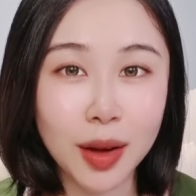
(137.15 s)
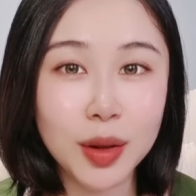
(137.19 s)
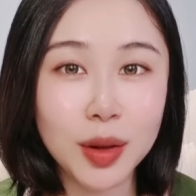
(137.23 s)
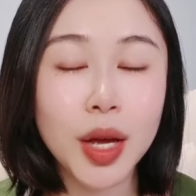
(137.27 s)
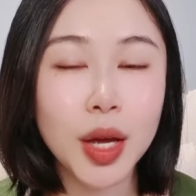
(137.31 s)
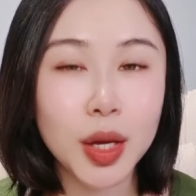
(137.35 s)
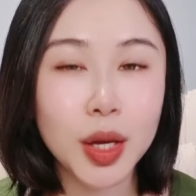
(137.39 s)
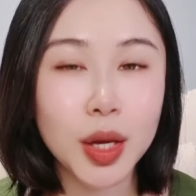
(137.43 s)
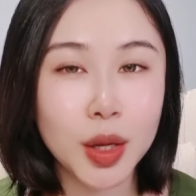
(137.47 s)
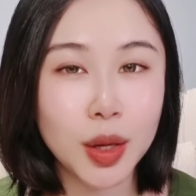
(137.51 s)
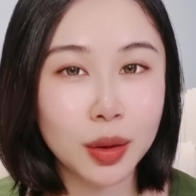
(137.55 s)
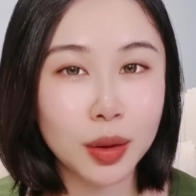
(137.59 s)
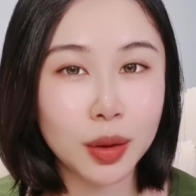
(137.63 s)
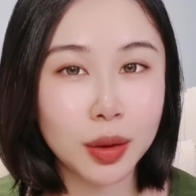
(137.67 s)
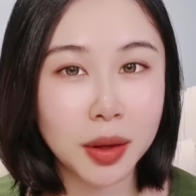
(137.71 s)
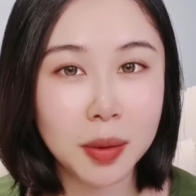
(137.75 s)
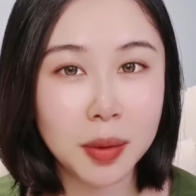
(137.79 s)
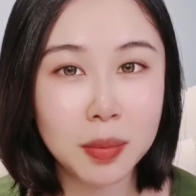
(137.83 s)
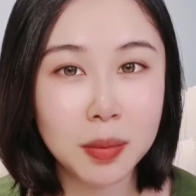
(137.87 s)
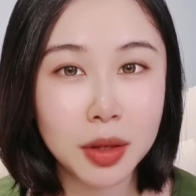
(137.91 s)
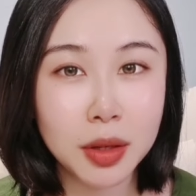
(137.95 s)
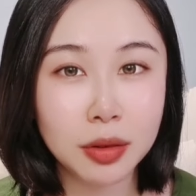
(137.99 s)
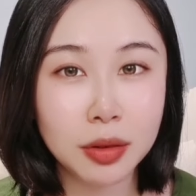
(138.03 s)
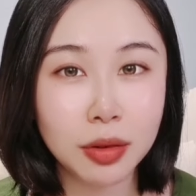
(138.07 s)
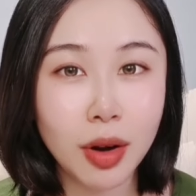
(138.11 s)
you come
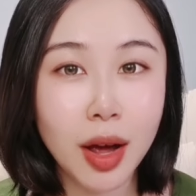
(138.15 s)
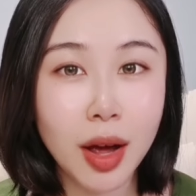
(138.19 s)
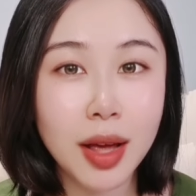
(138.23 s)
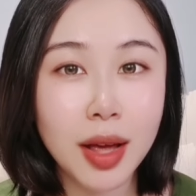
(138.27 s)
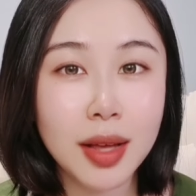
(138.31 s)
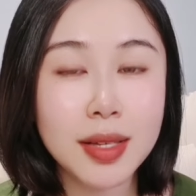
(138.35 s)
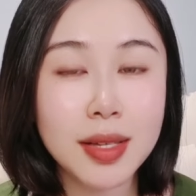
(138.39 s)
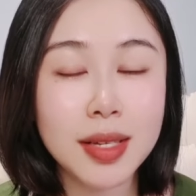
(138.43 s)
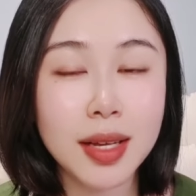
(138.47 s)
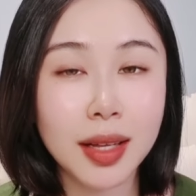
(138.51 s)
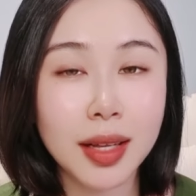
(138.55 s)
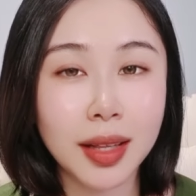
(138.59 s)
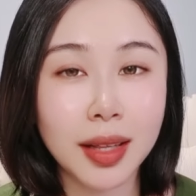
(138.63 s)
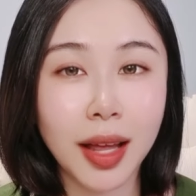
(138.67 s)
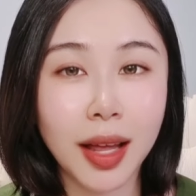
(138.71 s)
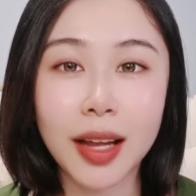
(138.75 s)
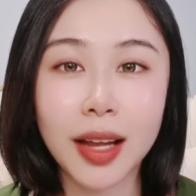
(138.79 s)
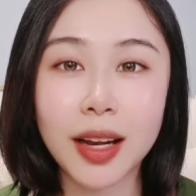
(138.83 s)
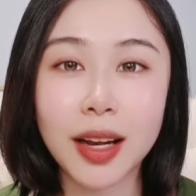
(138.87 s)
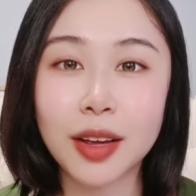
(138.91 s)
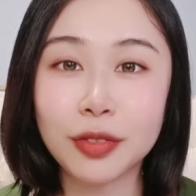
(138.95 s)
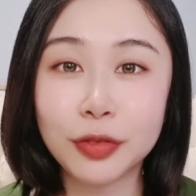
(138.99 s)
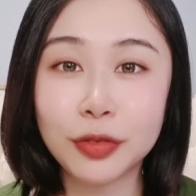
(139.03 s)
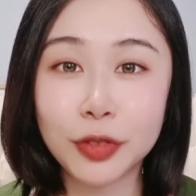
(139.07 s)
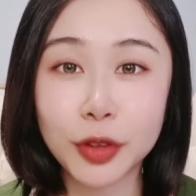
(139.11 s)
across a lot
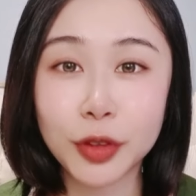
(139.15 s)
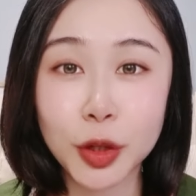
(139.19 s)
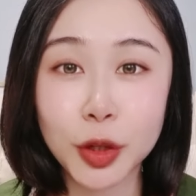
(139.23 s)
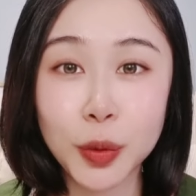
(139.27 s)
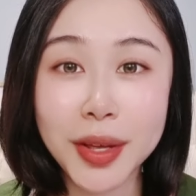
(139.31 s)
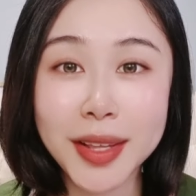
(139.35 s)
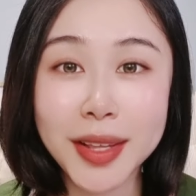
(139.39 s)
of fluent